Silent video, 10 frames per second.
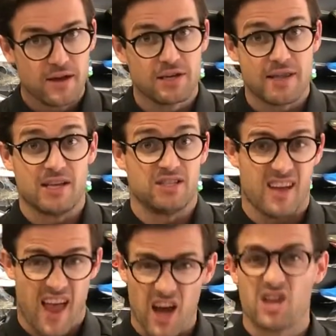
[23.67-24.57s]
So
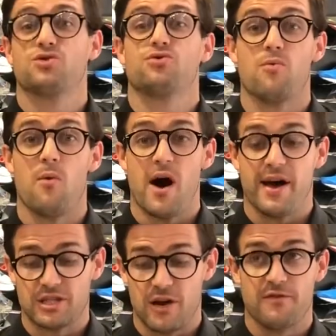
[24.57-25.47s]
that's extra
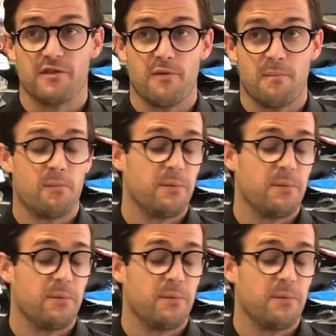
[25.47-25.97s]
wide. So for the football